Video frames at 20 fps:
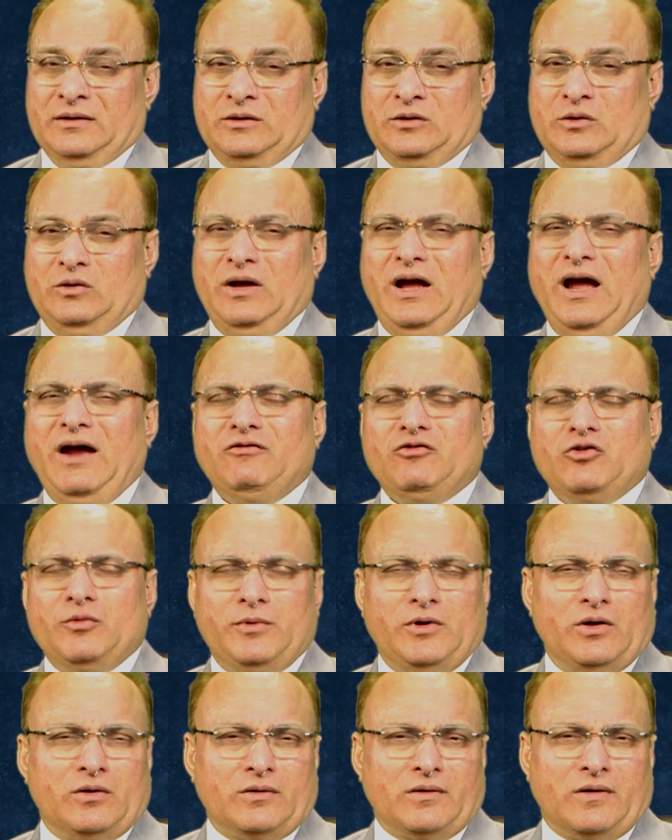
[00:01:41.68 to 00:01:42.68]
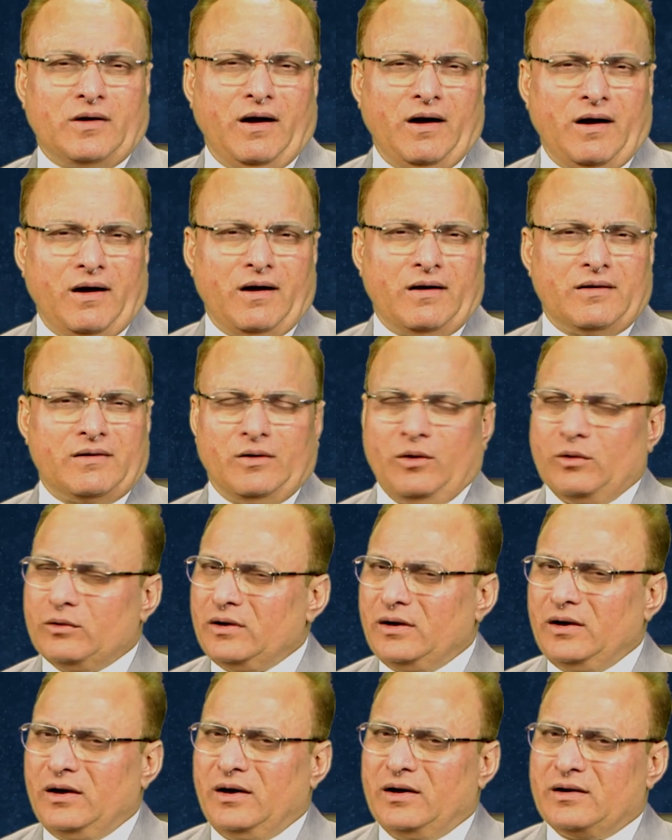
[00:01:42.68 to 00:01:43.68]
You have to be on guard, on
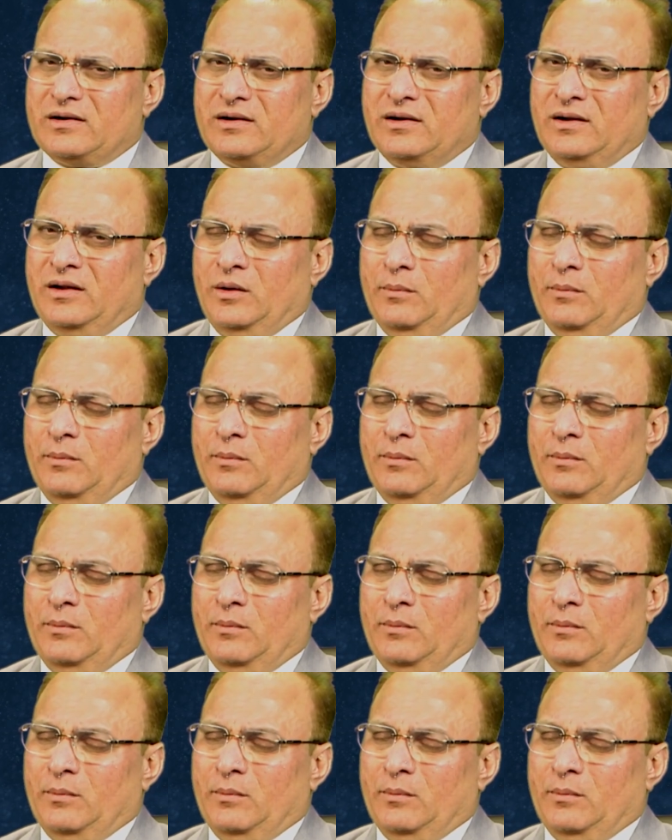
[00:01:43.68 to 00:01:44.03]
alert.